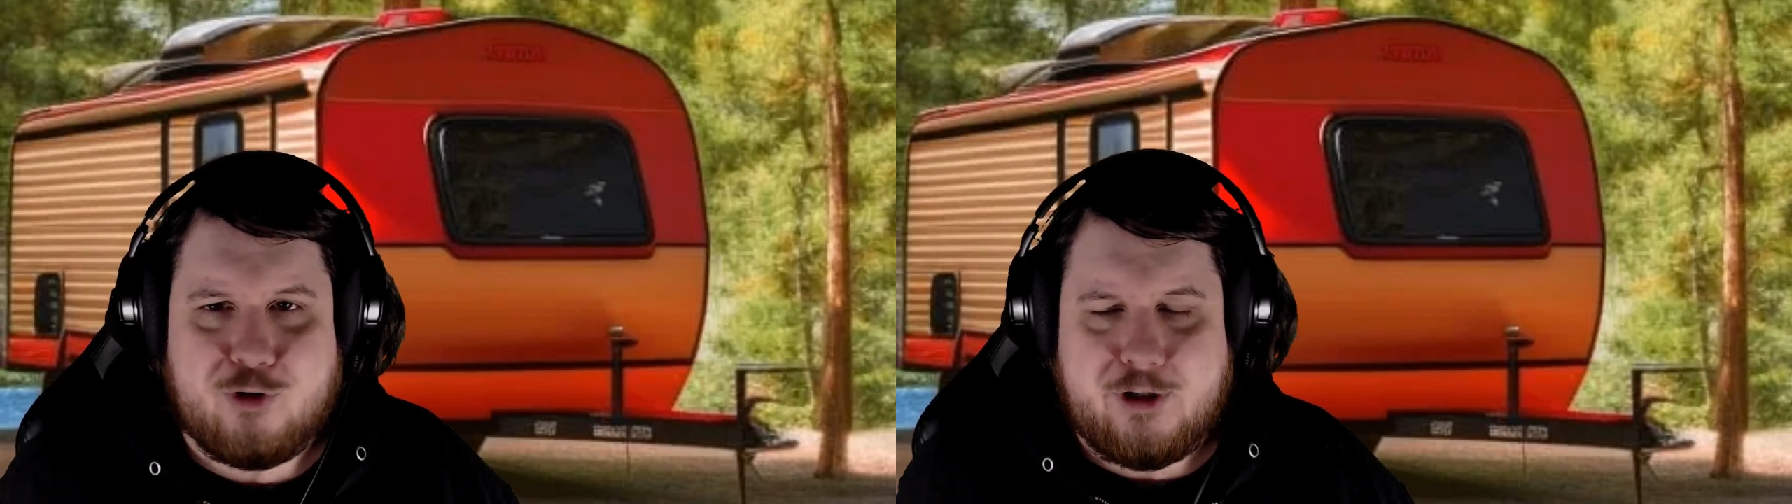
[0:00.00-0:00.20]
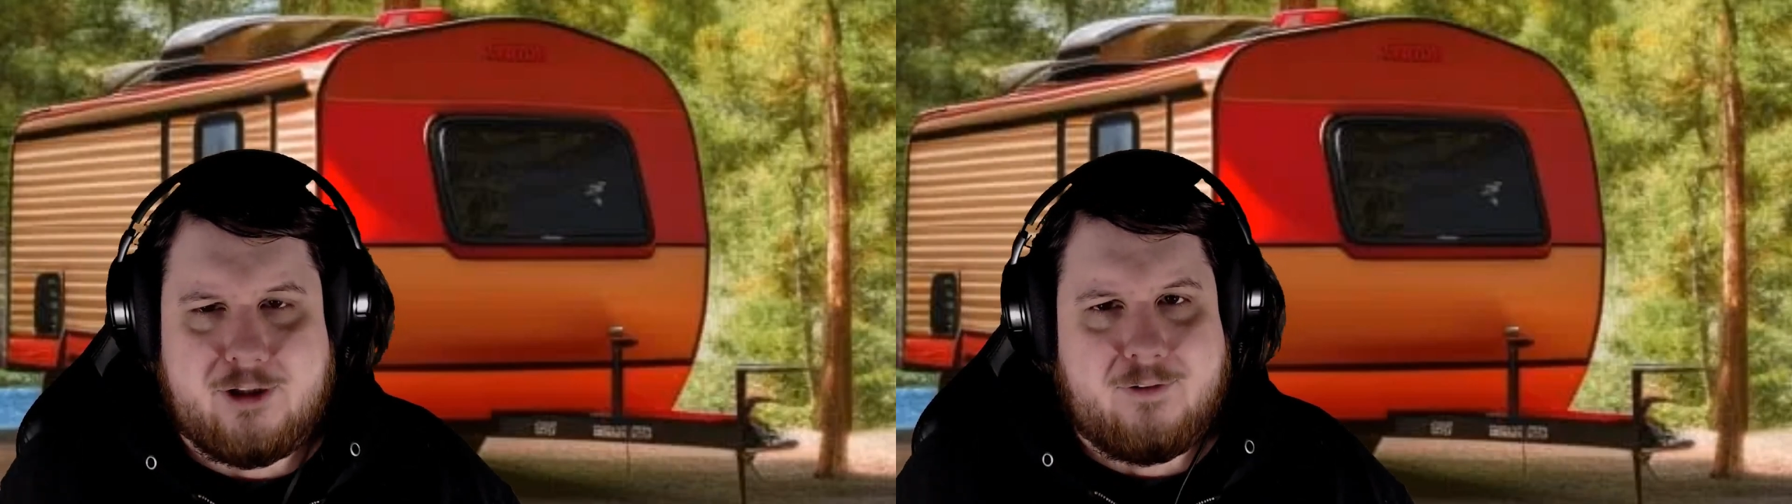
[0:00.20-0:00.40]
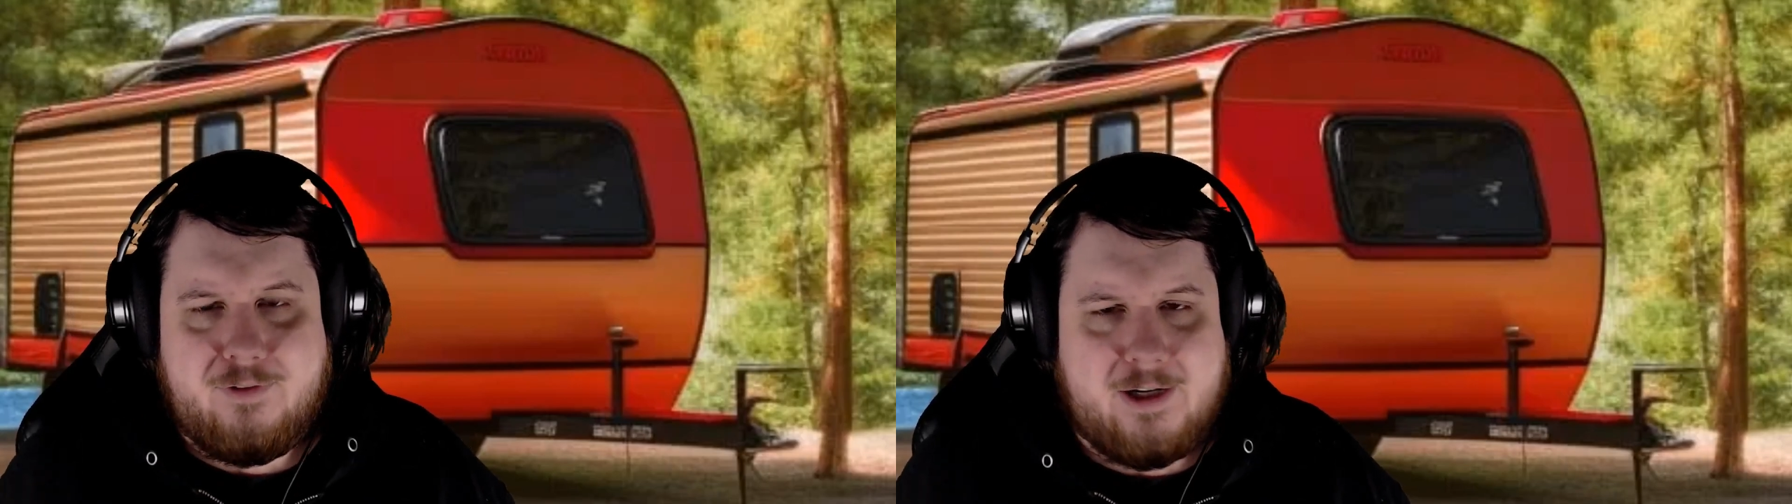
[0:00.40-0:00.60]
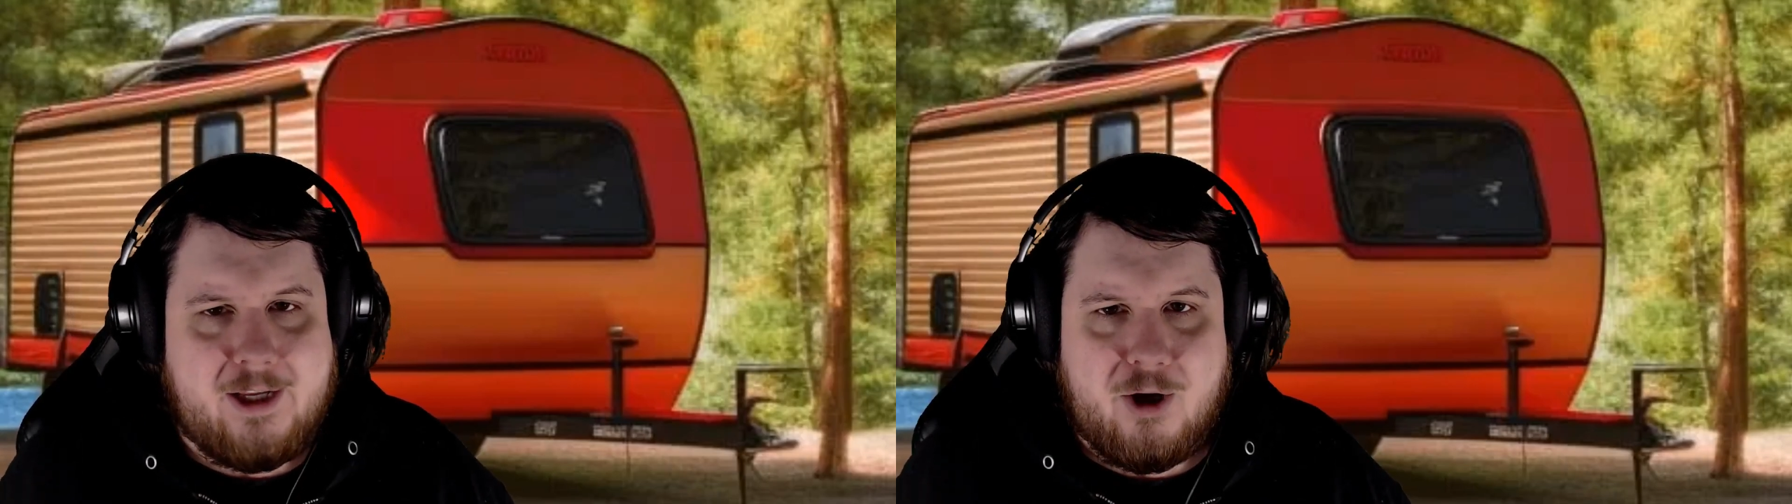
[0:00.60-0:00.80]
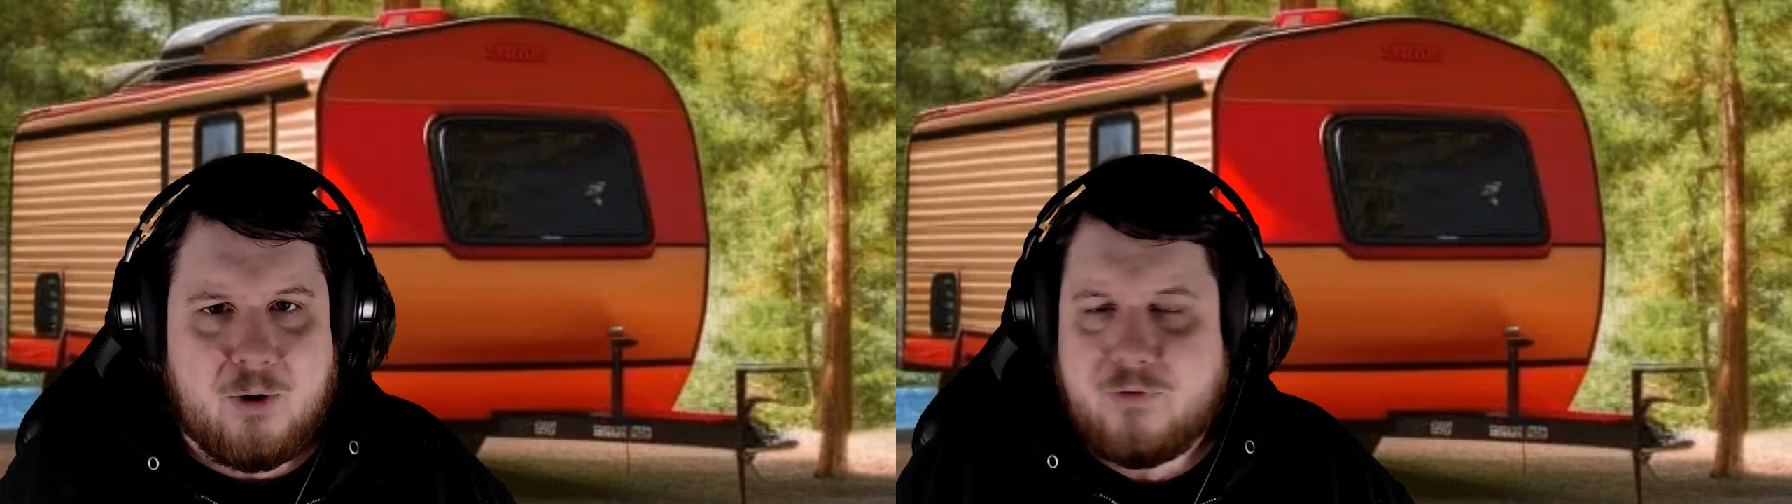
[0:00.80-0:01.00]
trailer
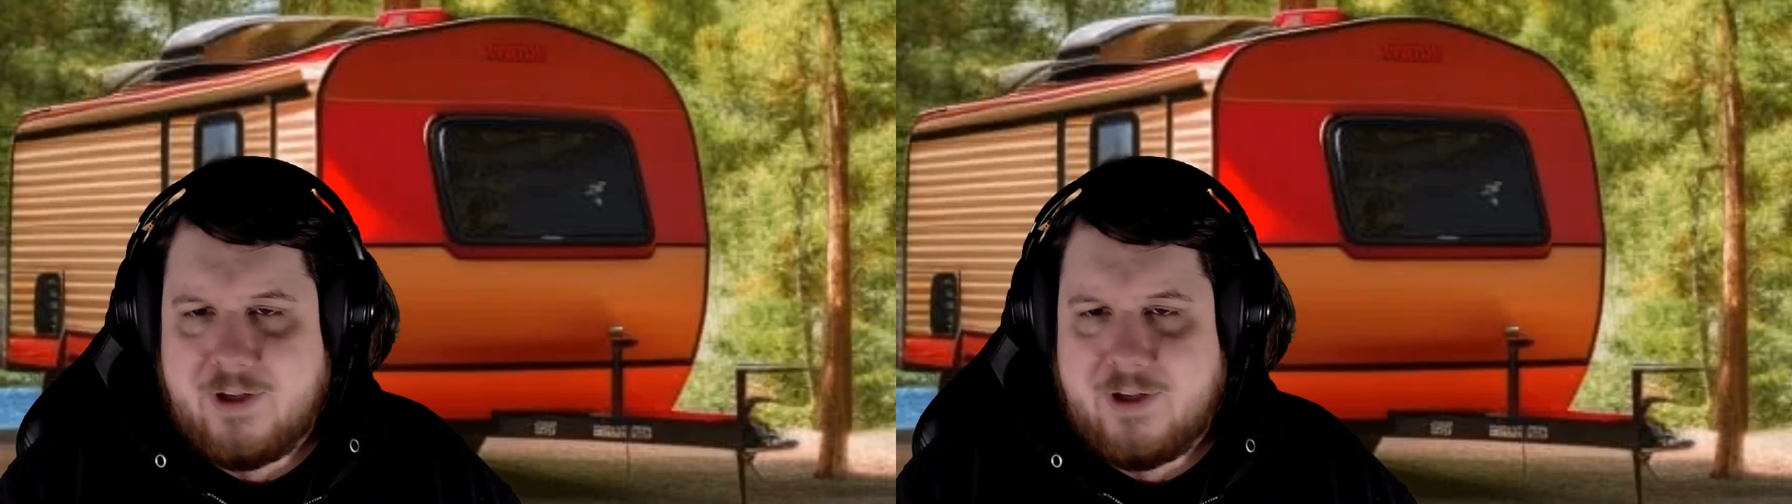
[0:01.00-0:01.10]
videos,